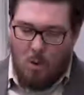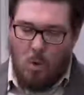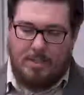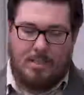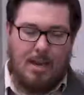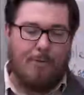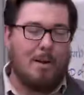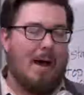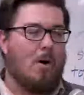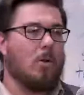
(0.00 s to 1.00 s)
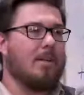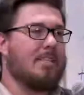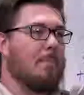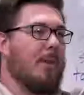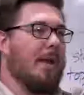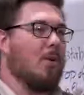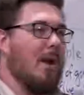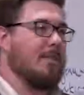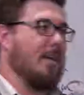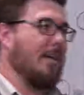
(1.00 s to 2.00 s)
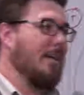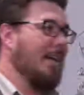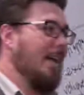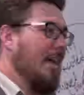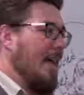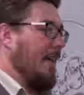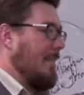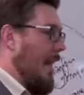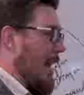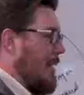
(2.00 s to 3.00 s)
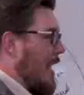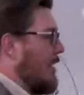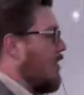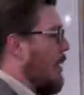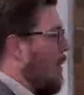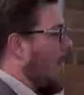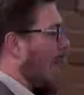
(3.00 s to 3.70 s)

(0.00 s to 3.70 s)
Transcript: What's different about holistic planned grazing is that it takes a triple